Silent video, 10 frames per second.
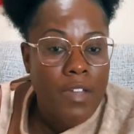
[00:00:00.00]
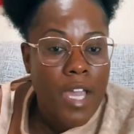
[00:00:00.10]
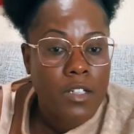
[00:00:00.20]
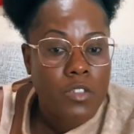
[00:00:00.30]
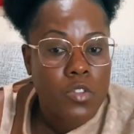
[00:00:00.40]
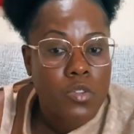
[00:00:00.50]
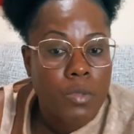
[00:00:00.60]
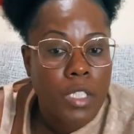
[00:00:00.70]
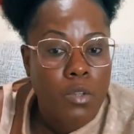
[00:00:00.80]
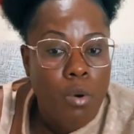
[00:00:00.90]
I haven't had a chance
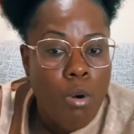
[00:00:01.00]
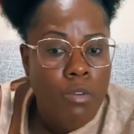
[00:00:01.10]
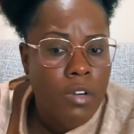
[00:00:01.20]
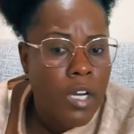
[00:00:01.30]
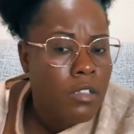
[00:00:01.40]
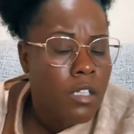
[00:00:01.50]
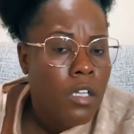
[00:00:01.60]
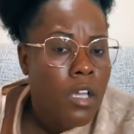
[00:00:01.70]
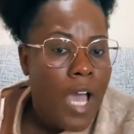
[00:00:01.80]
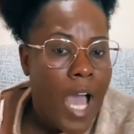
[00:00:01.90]
to really go over it
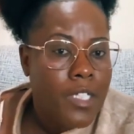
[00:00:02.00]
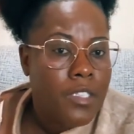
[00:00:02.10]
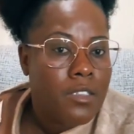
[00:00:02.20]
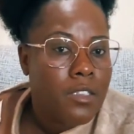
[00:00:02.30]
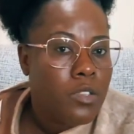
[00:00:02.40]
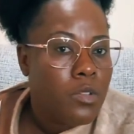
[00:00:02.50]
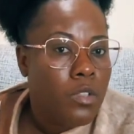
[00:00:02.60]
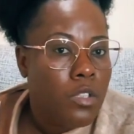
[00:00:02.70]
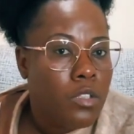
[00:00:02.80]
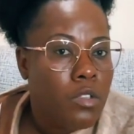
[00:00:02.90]
i just need
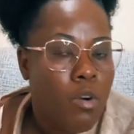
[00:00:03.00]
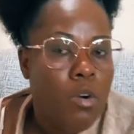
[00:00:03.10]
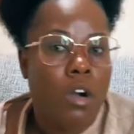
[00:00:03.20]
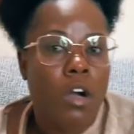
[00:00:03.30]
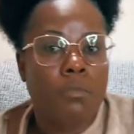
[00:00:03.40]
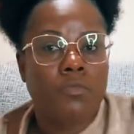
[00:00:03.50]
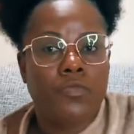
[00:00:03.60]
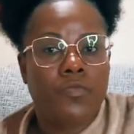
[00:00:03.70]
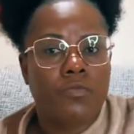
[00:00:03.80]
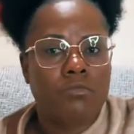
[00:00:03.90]
to go
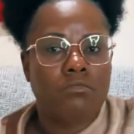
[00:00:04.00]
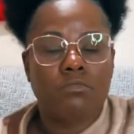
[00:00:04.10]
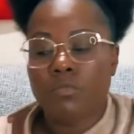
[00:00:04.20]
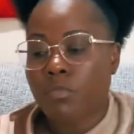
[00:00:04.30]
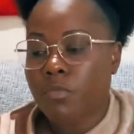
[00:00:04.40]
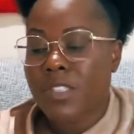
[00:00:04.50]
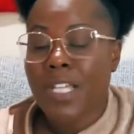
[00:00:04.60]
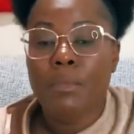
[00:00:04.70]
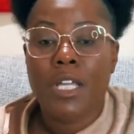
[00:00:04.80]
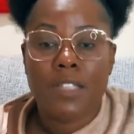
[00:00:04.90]
um
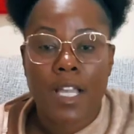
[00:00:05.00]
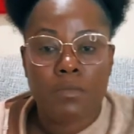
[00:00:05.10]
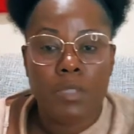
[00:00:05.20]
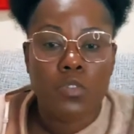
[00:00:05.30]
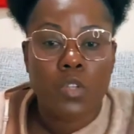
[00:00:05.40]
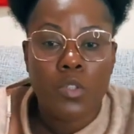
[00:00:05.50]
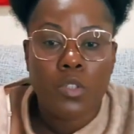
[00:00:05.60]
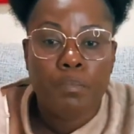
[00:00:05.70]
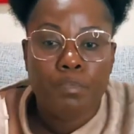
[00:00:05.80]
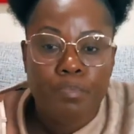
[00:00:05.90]
Send me a text, please, so
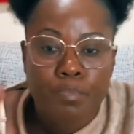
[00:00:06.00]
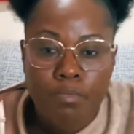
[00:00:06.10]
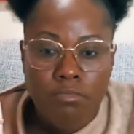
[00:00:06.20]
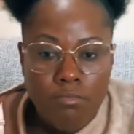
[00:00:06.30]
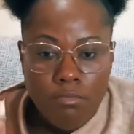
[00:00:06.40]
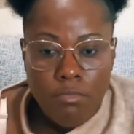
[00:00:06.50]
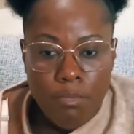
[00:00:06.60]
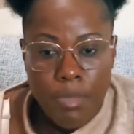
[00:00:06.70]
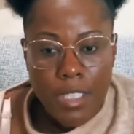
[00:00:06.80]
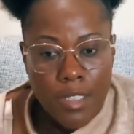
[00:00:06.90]
you could
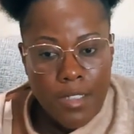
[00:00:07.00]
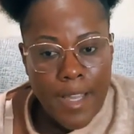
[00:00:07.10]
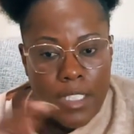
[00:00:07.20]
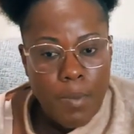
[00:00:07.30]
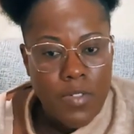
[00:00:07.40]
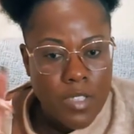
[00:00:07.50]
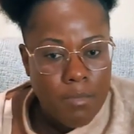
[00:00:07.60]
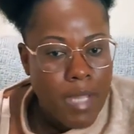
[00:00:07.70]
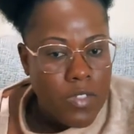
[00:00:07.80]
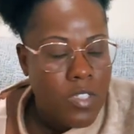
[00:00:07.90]
be the next
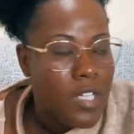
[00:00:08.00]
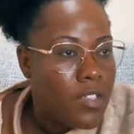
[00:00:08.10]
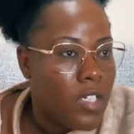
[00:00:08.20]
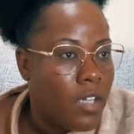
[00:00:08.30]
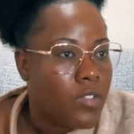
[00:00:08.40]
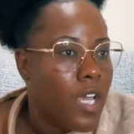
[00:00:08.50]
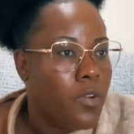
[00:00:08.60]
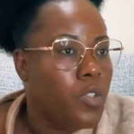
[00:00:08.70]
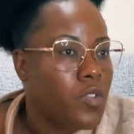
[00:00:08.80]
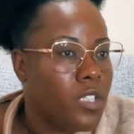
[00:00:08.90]
person message I check because
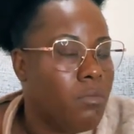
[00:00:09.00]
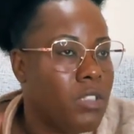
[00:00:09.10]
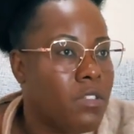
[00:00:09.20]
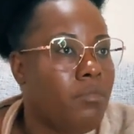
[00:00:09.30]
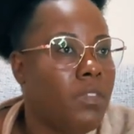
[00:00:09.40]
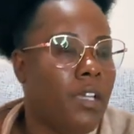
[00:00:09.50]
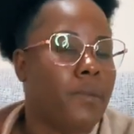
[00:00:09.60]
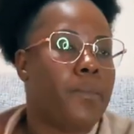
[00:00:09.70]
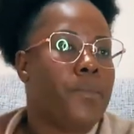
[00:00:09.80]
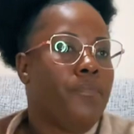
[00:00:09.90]
I know you sent me
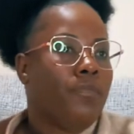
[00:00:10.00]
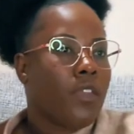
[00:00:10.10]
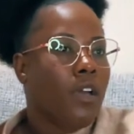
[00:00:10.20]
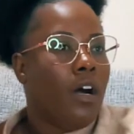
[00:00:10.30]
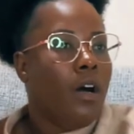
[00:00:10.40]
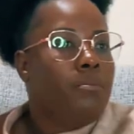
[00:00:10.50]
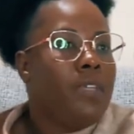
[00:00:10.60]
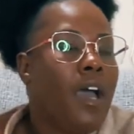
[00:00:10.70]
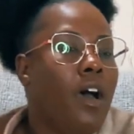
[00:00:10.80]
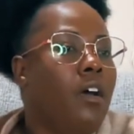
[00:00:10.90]
something.
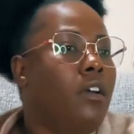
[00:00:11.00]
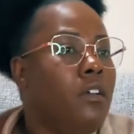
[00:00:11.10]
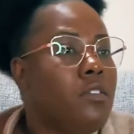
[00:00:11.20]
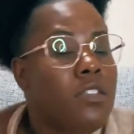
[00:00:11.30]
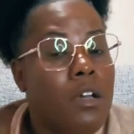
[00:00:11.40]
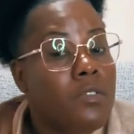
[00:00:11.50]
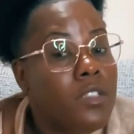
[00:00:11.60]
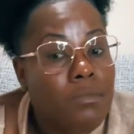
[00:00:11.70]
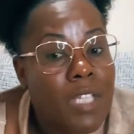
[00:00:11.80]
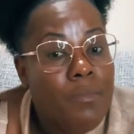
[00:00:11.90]
Um, yeah. So,
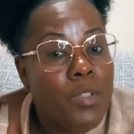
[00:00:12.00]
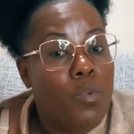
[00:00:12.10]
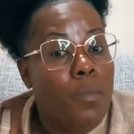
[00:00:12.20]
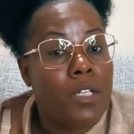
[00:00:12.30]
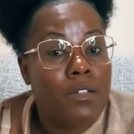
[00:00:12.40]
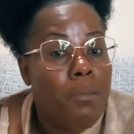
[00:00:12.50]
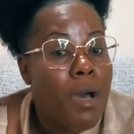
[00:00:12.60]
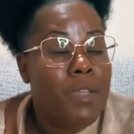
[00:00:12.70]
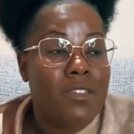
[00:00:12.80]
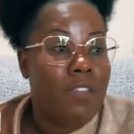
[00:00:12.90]
sometimes the woman, the
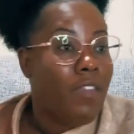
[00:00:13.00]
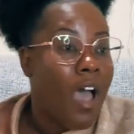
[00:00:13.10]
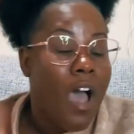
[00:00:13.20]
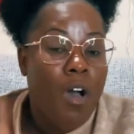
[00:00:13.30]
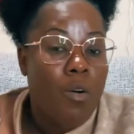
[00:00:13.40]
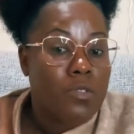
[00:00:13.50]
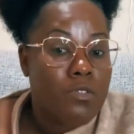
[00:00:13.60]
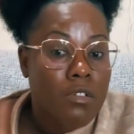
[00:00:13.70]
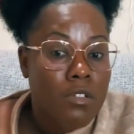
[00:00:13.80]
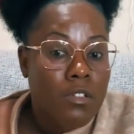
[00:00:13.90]
mom is in the
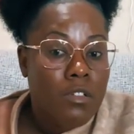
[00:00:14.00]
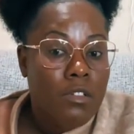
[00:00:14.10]
house.